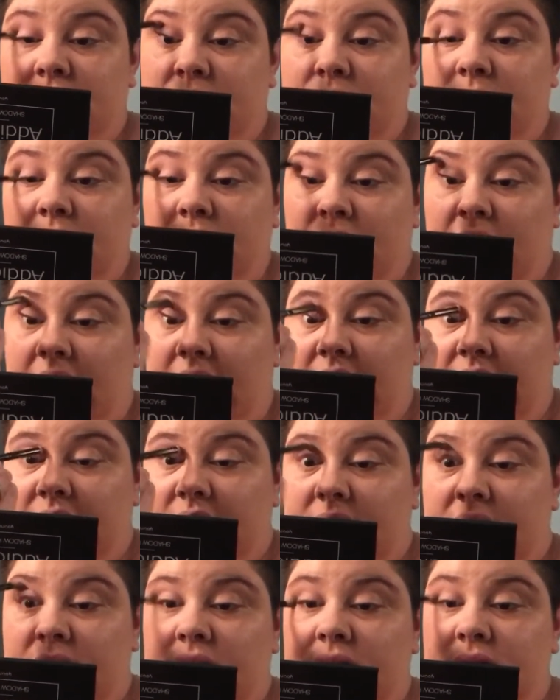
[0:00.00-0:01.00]
Why not?
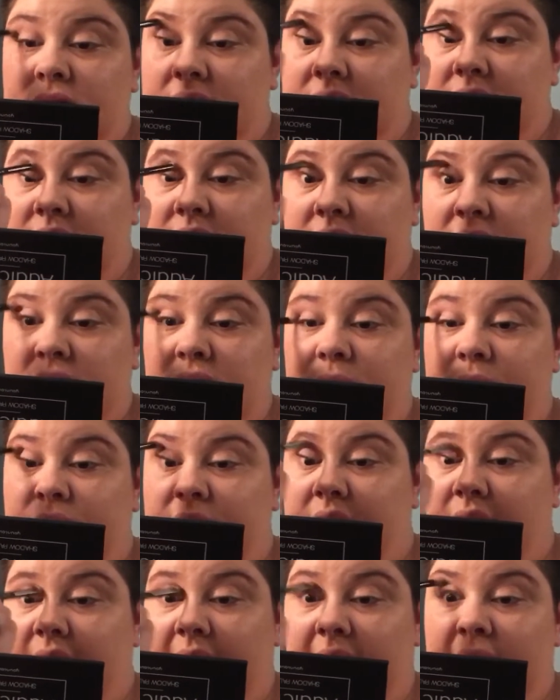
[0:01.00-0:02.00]
See what
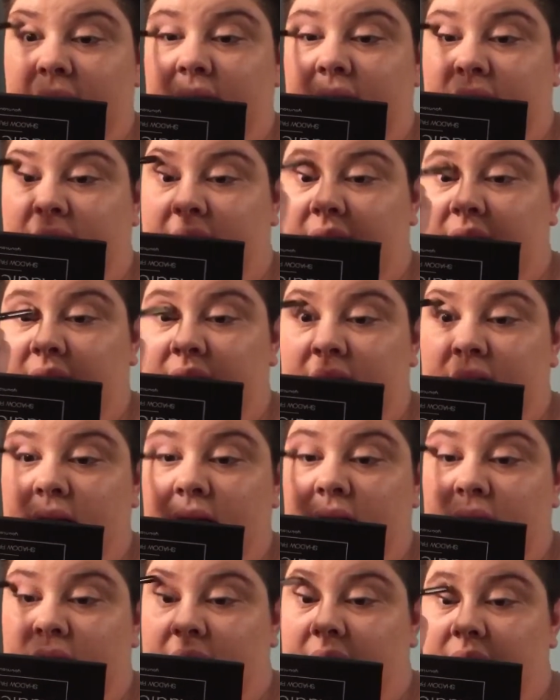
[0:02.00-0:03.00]
they're like.
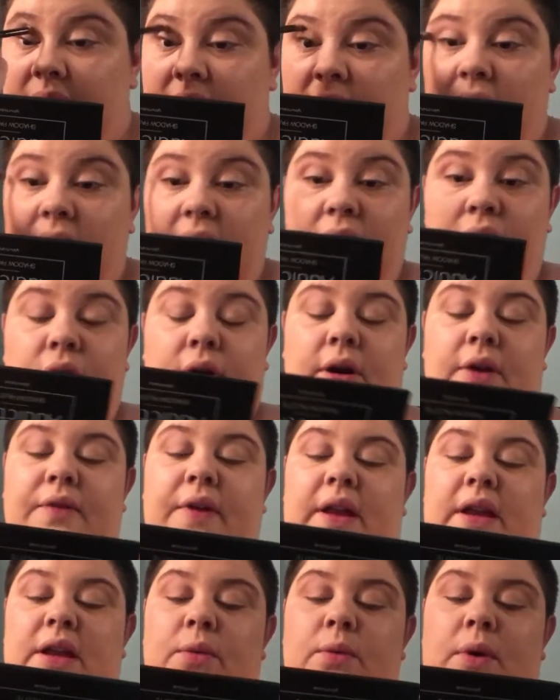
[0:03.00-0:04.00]
Or if
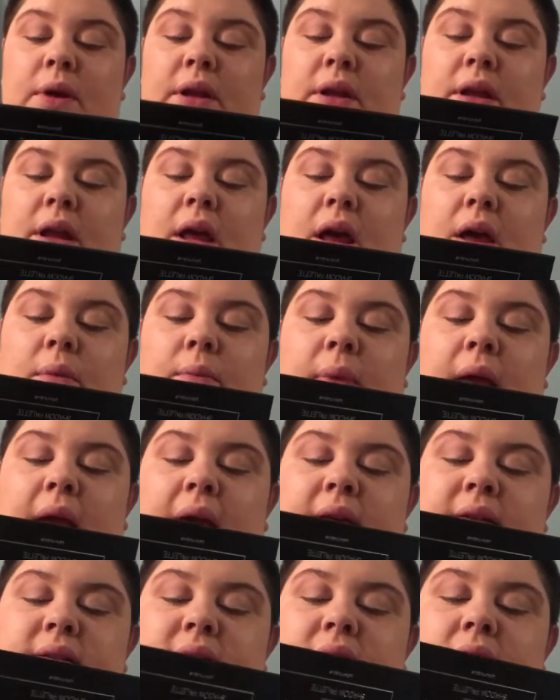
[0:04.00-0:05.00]
anyone
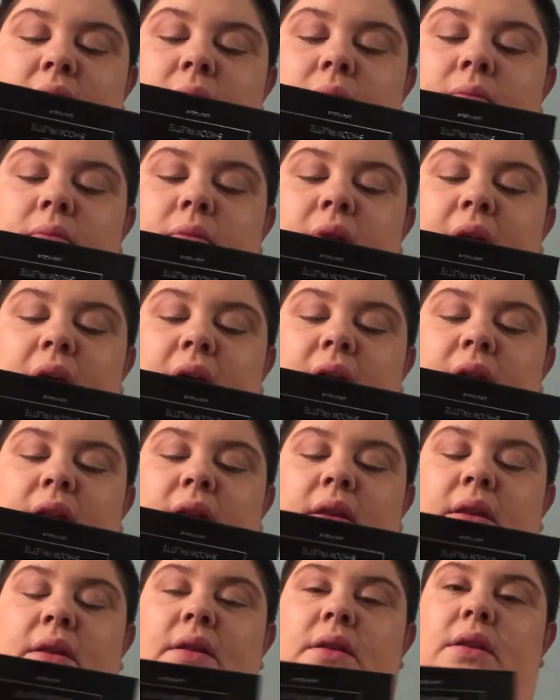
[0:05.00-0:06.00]
has them
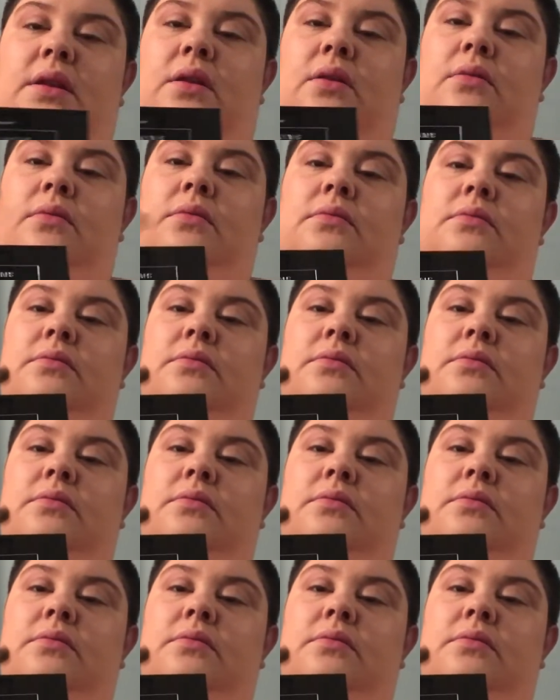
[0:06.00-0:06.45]
that, you know,